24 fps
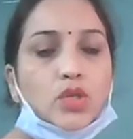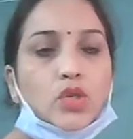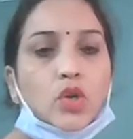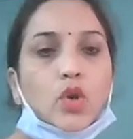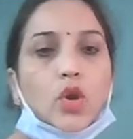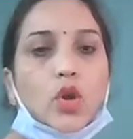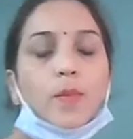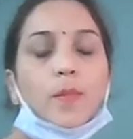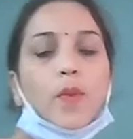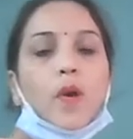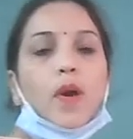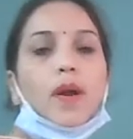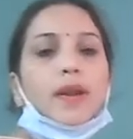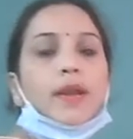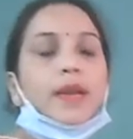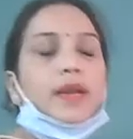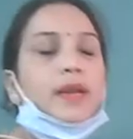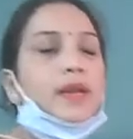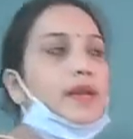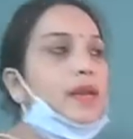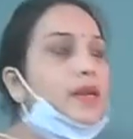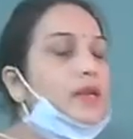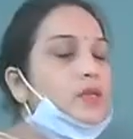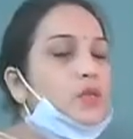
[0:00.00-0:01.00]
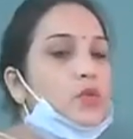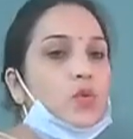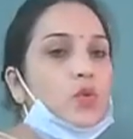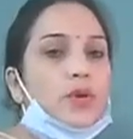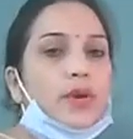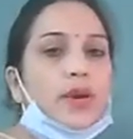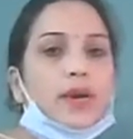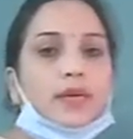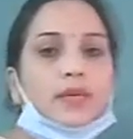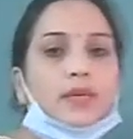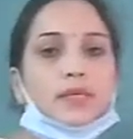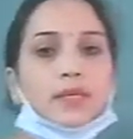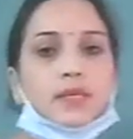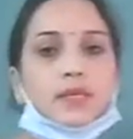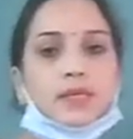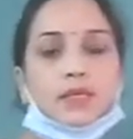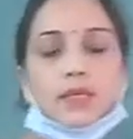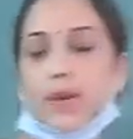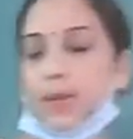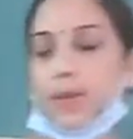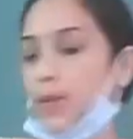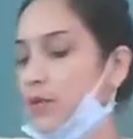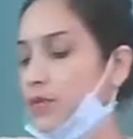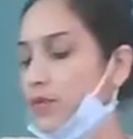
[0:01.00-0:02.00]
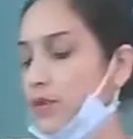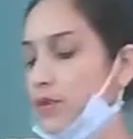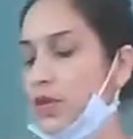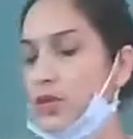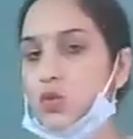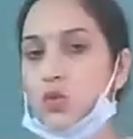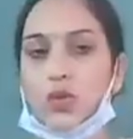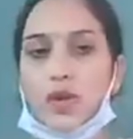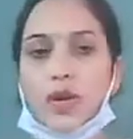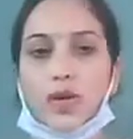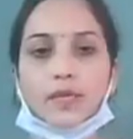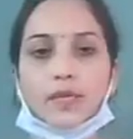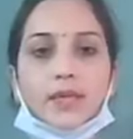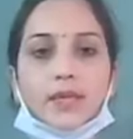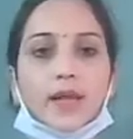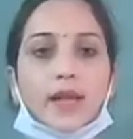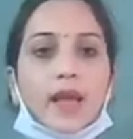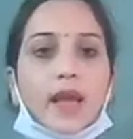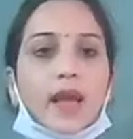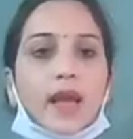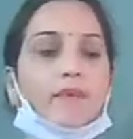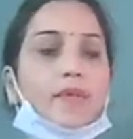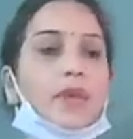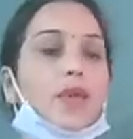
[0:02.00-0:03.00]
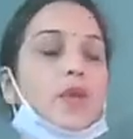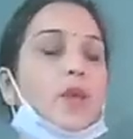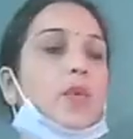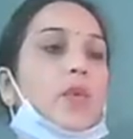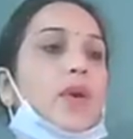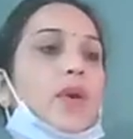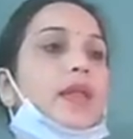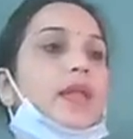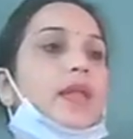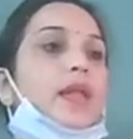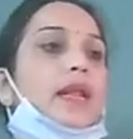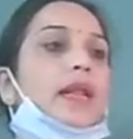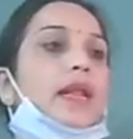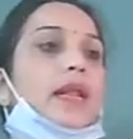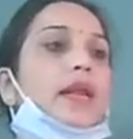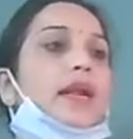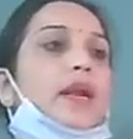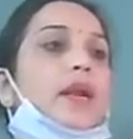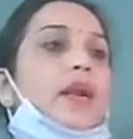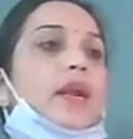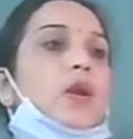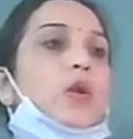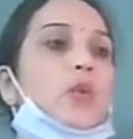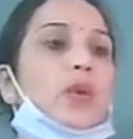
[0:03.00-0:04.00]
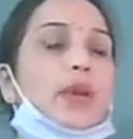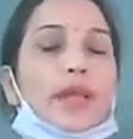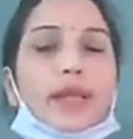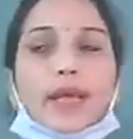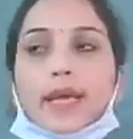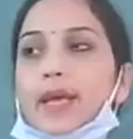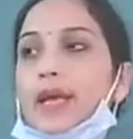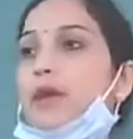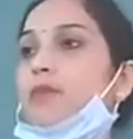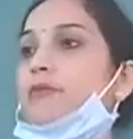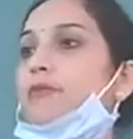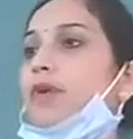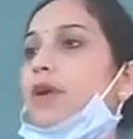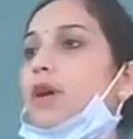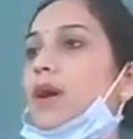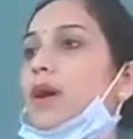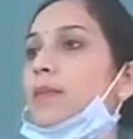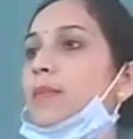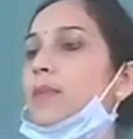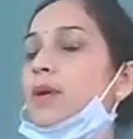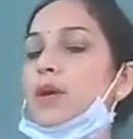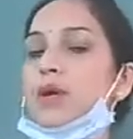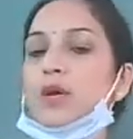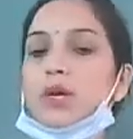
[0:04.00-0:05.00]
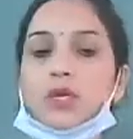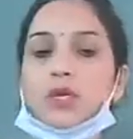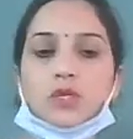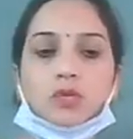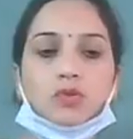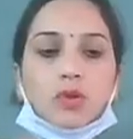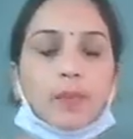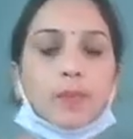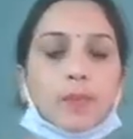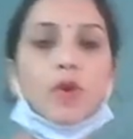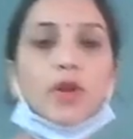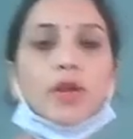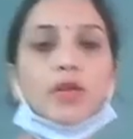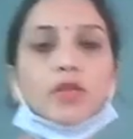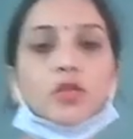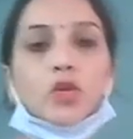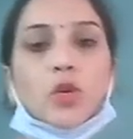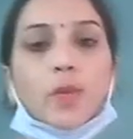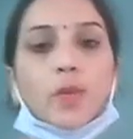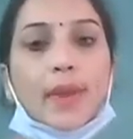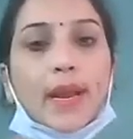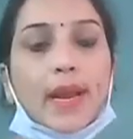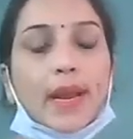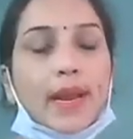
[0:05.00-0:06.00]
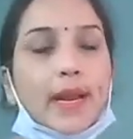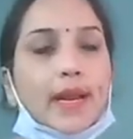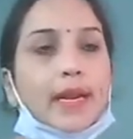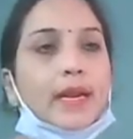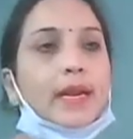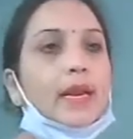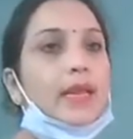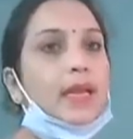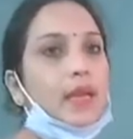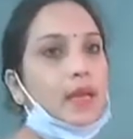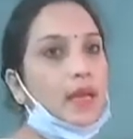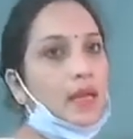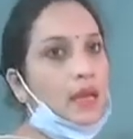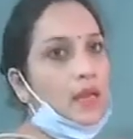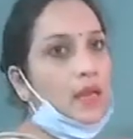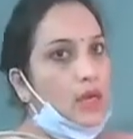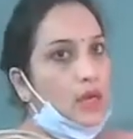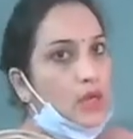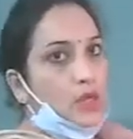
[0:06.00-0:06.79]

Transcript: Good morning, dear students. Some of the students are having query related to linking verb. So I'm going to make it clear.